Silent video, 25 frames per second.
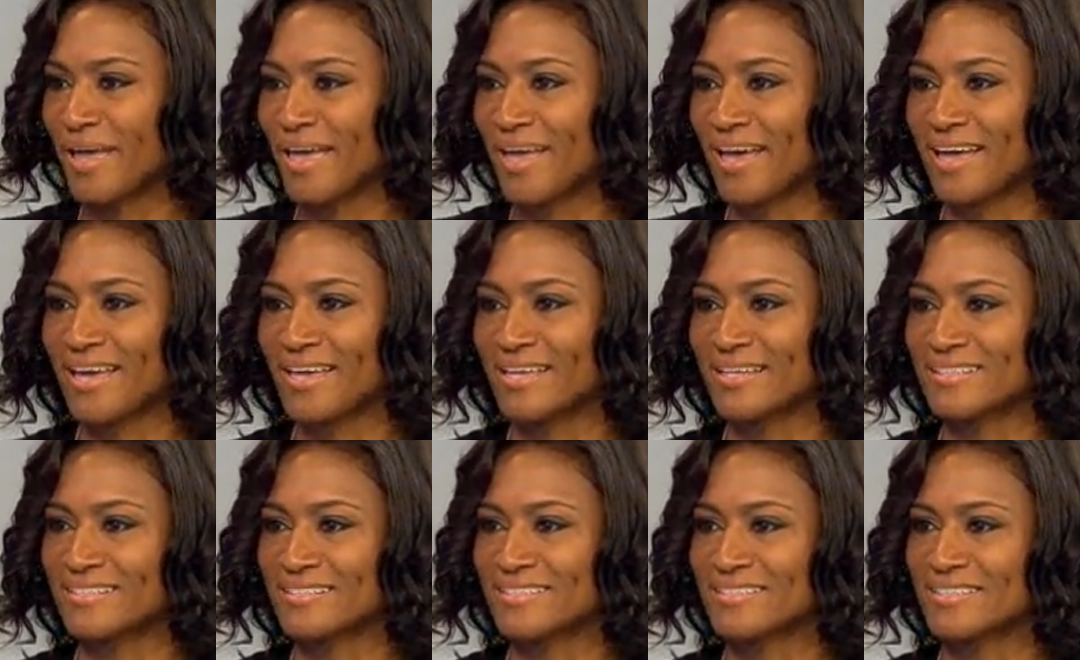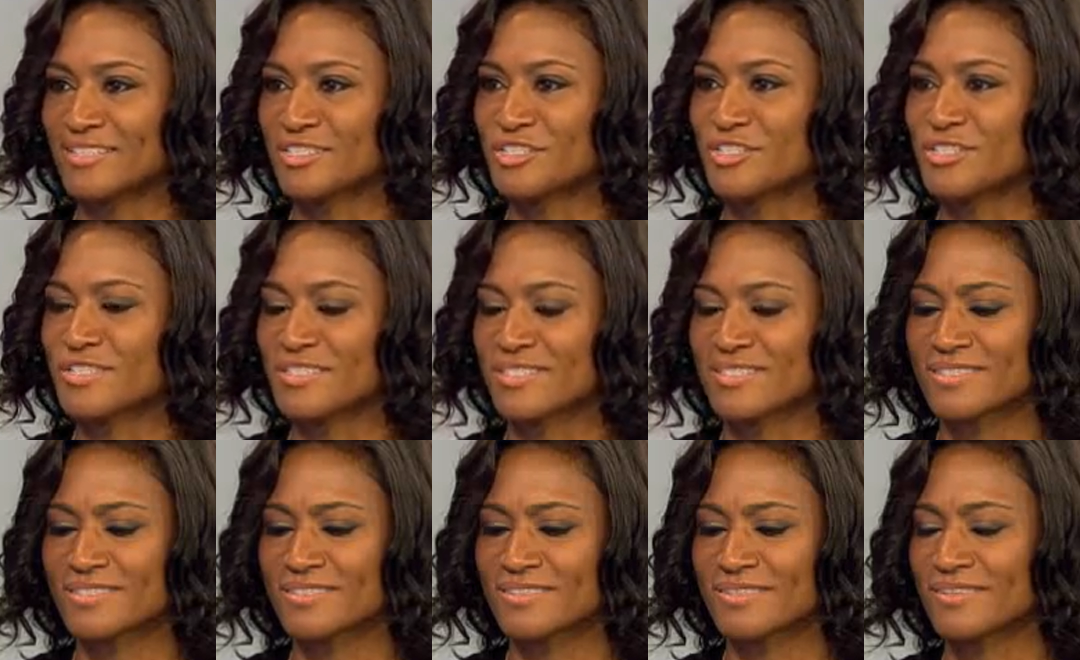and
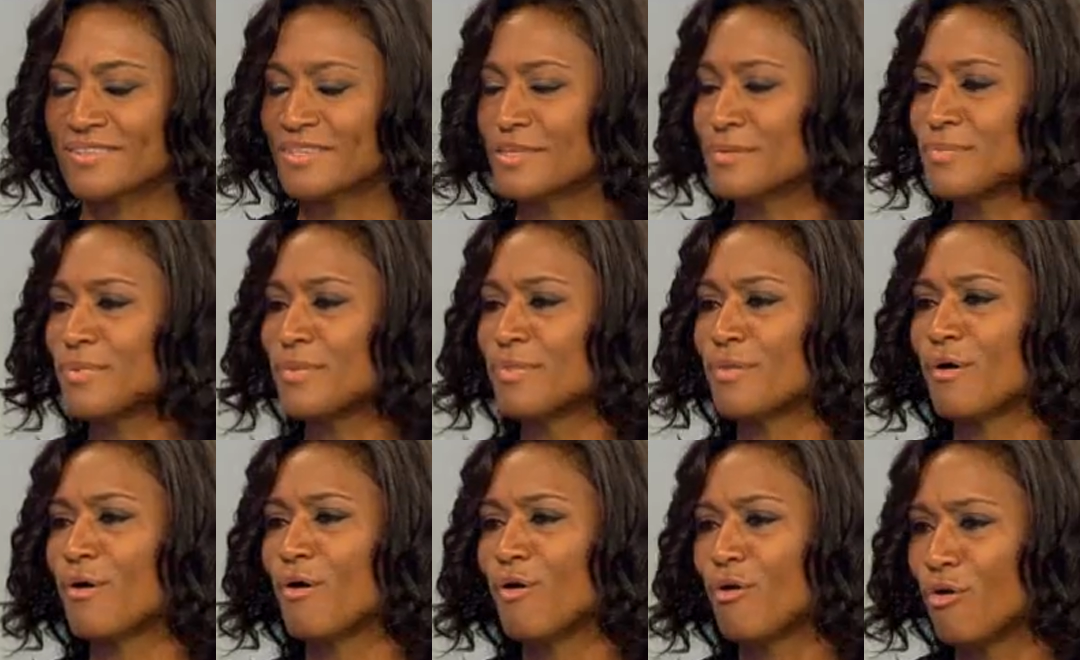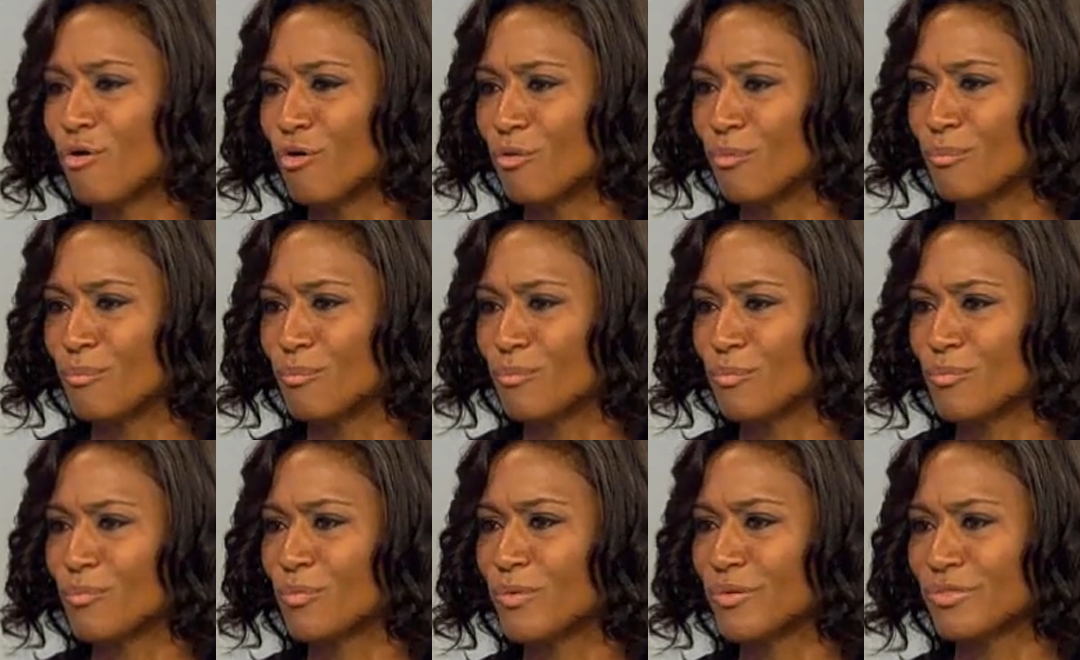just them in the
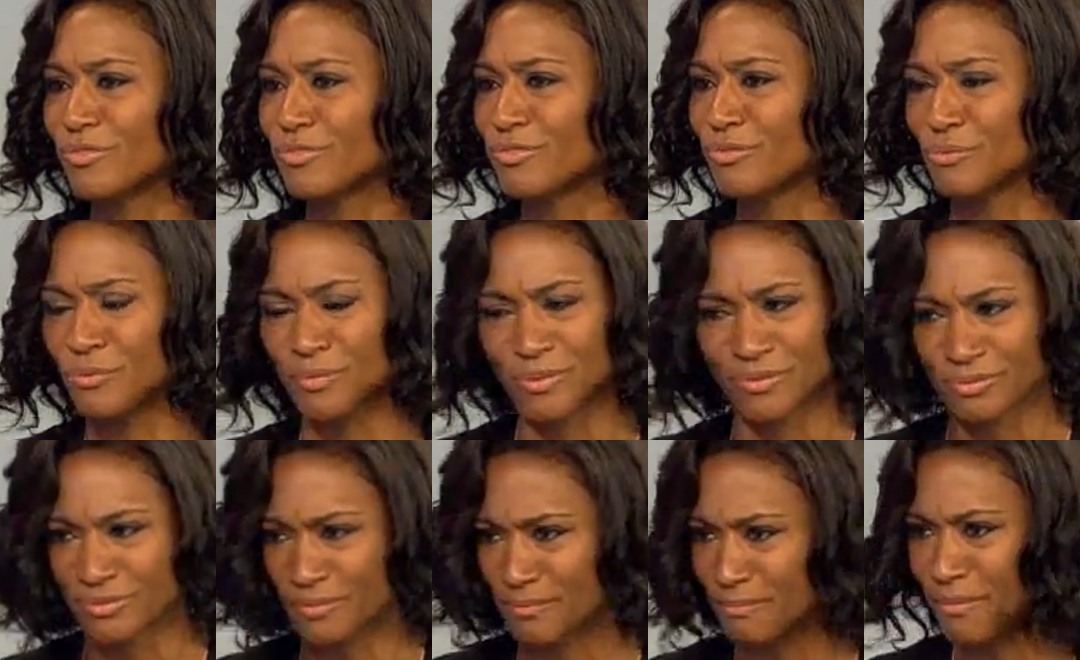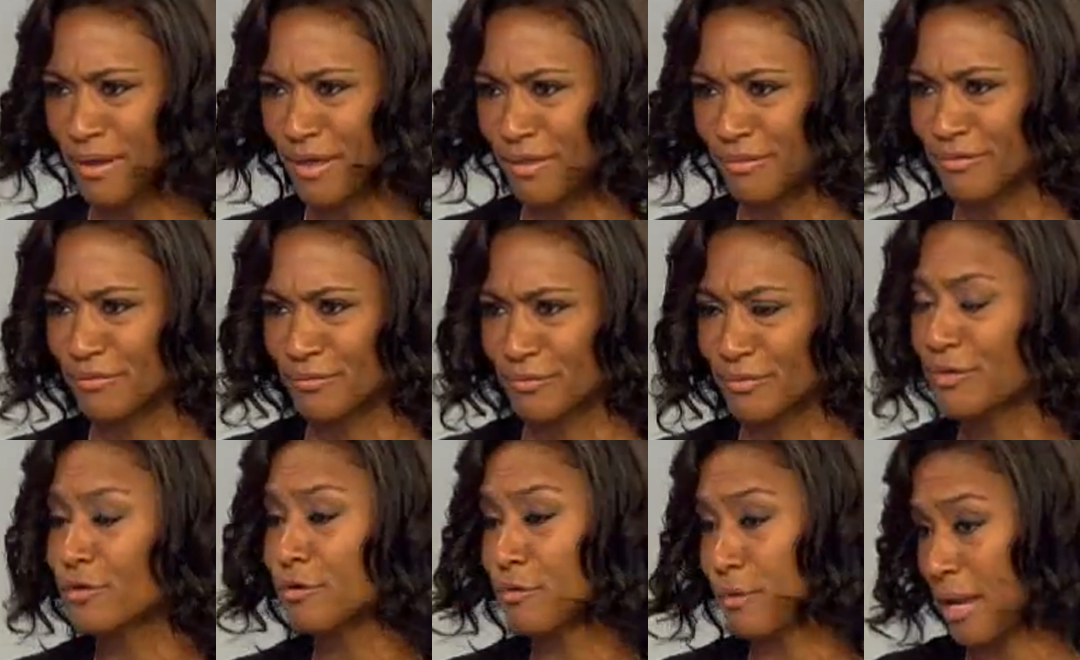home with
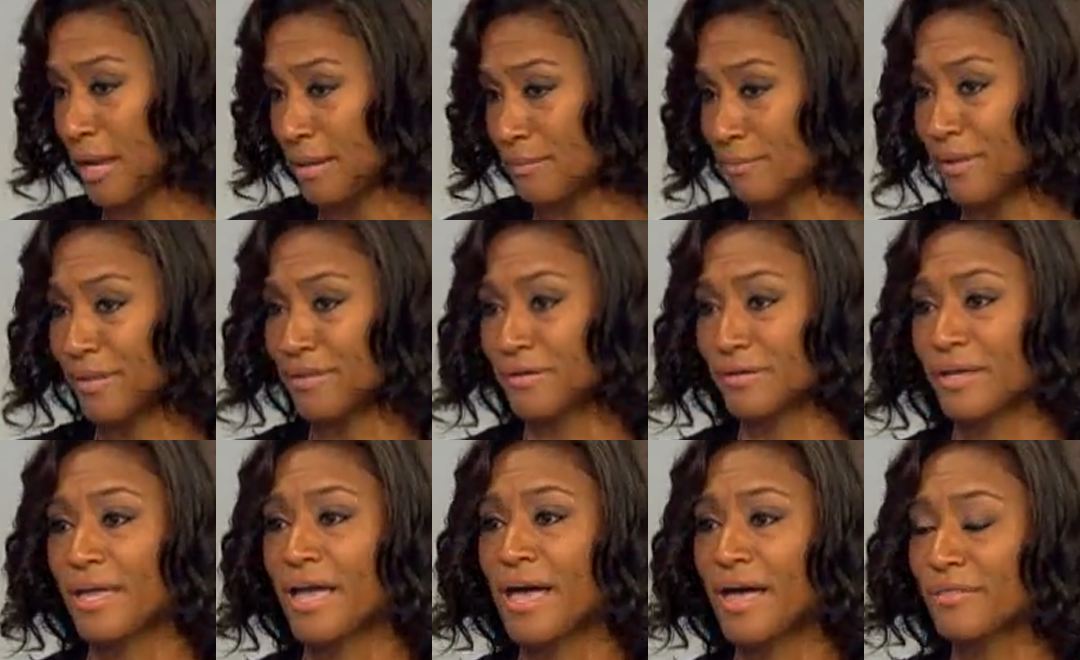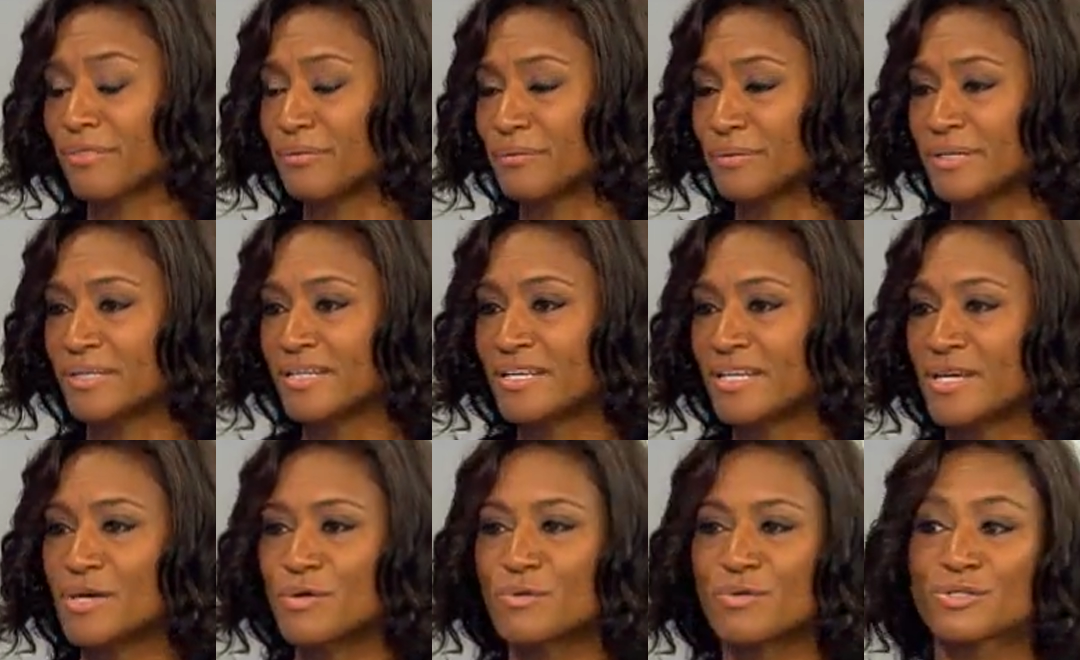the grandmother, Catherine,
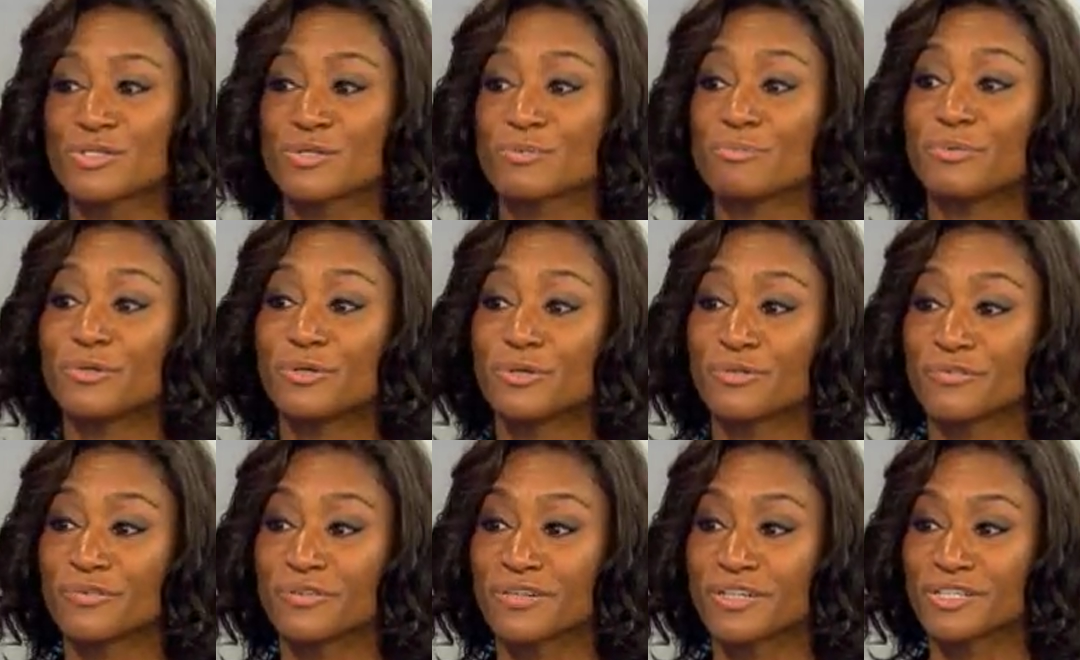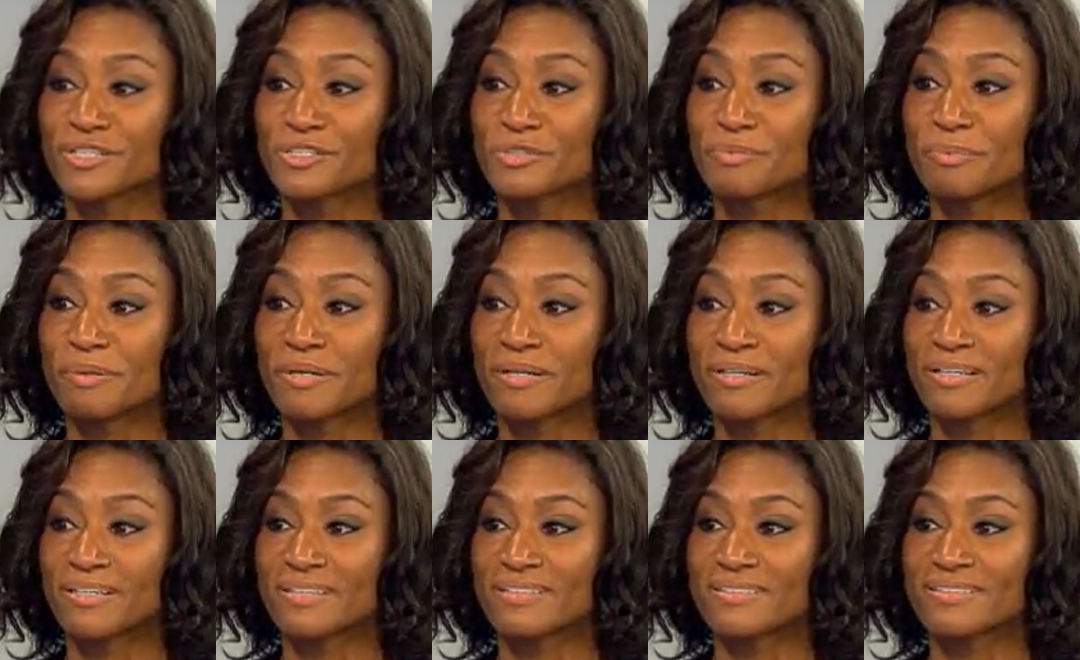was a beautiful
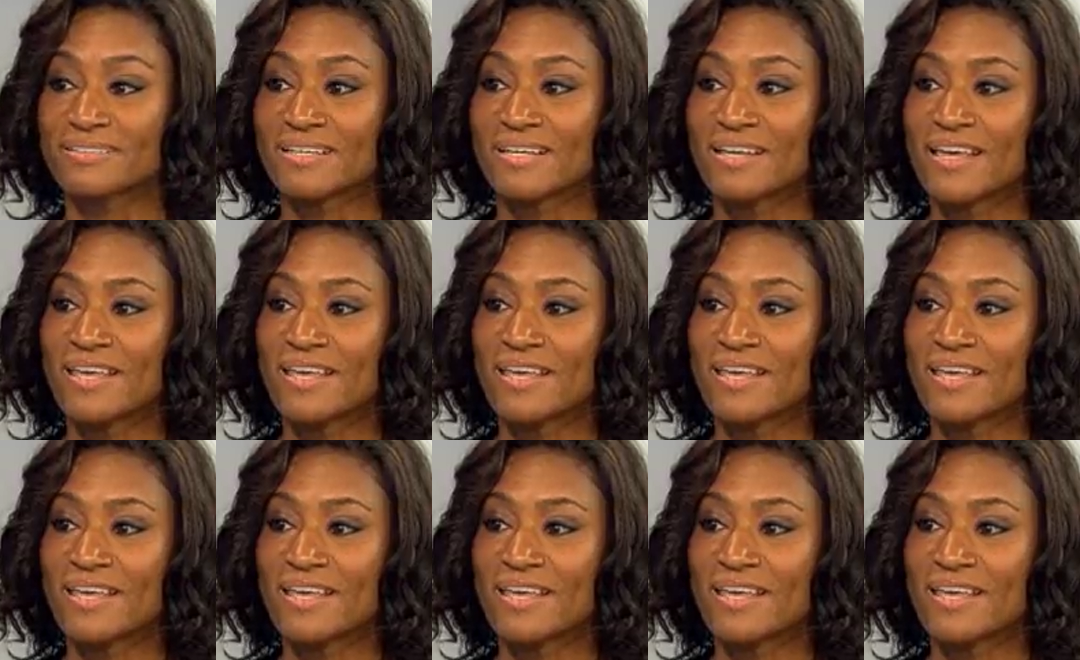experience.